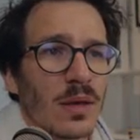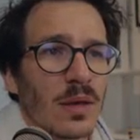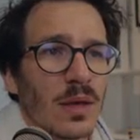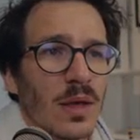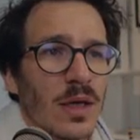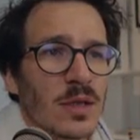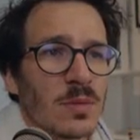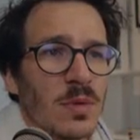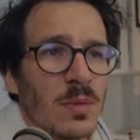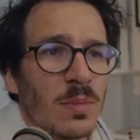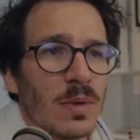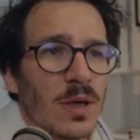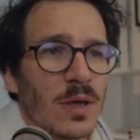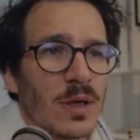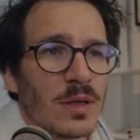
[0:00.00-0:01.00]
Gatsby
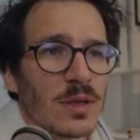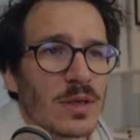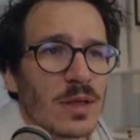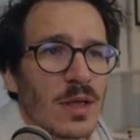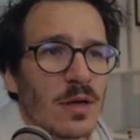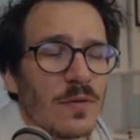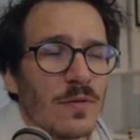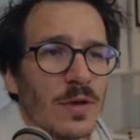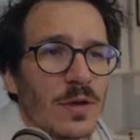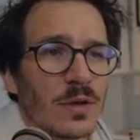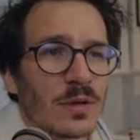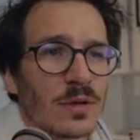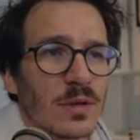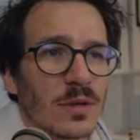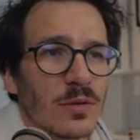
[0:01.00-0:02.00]
plugin slug
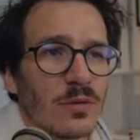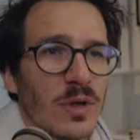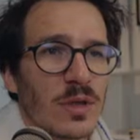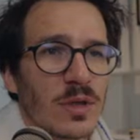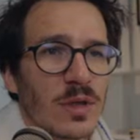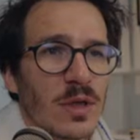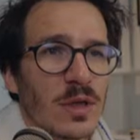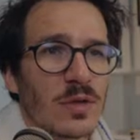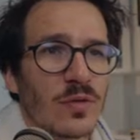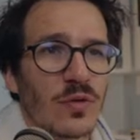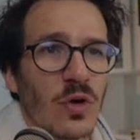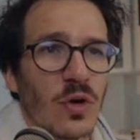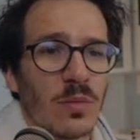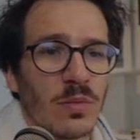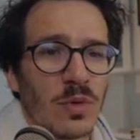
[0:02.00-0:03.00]
field. Create slugs
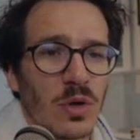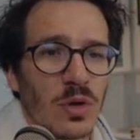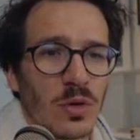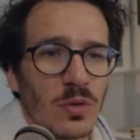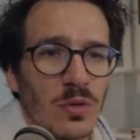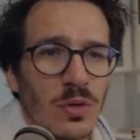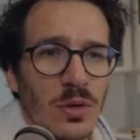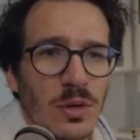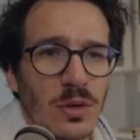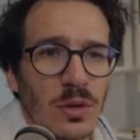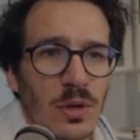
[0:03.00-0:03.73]
from node.